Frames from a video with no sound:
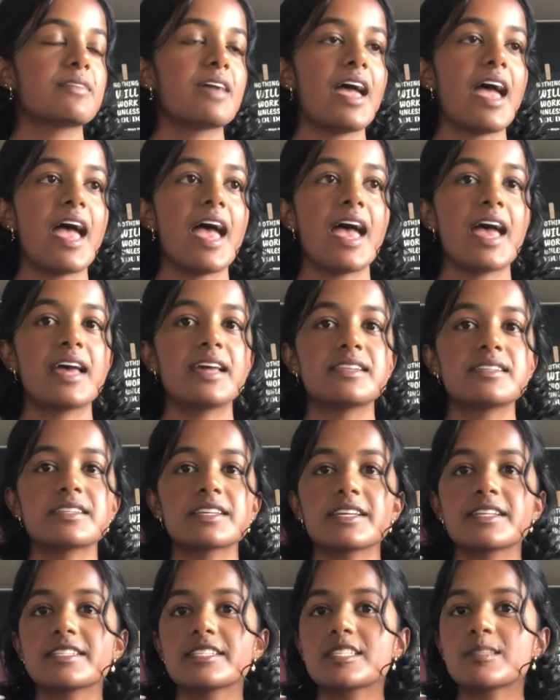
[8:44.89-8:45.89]
and
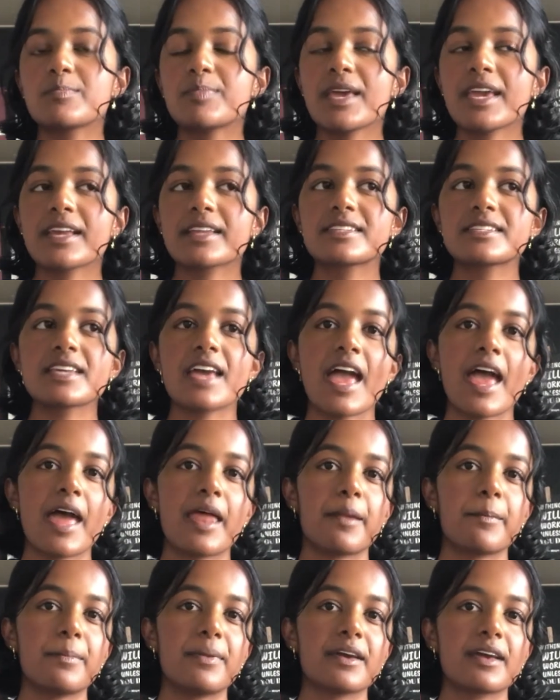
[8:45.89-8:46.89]
inspect
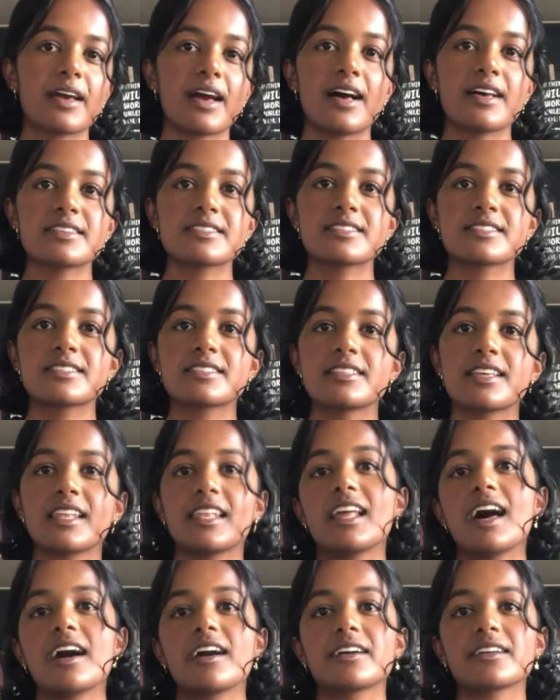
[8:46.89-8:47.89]
and percuss the
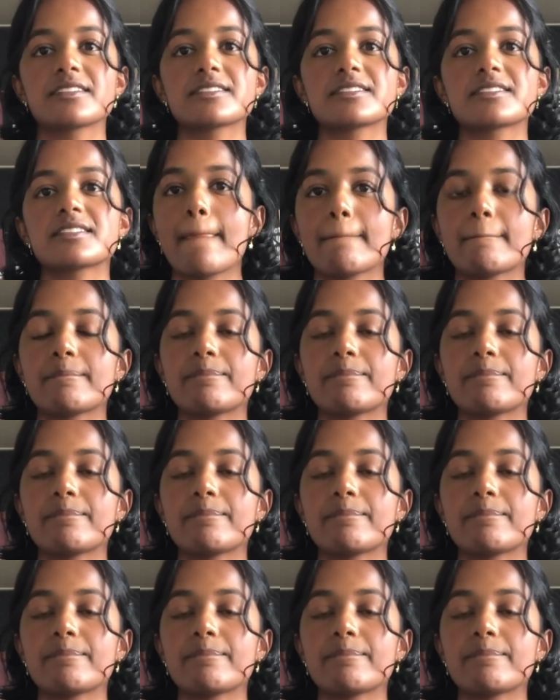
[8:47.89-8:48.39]
lungs.